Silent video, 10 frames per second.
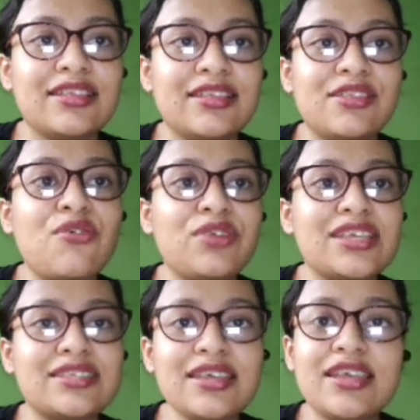known as
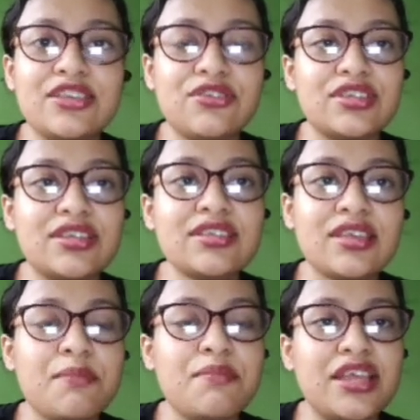the heterogeneous
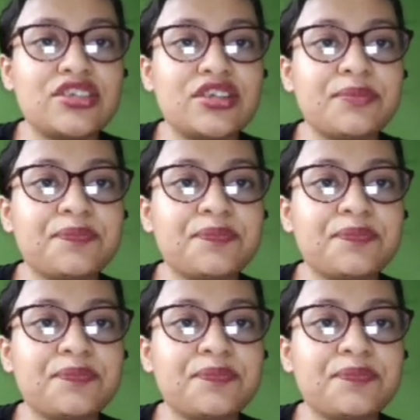mixture.